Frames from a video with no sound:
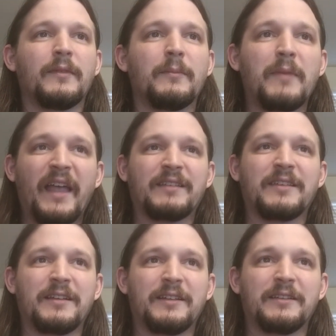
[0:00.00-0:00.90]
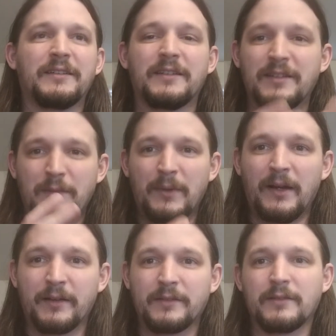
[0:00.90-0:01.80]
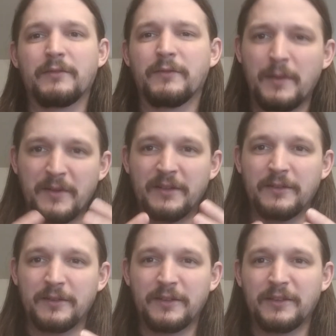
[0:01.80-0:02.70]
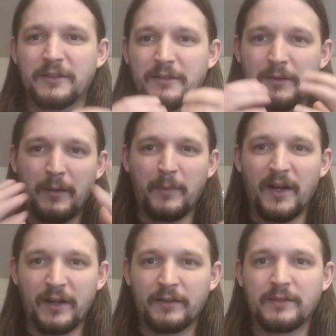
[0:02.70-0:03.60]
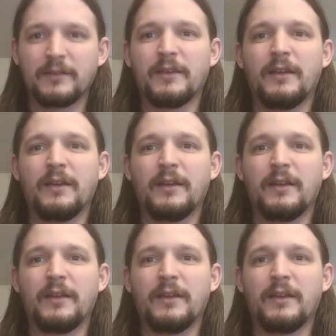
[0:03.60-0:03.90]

masculine is a box, femininity a box,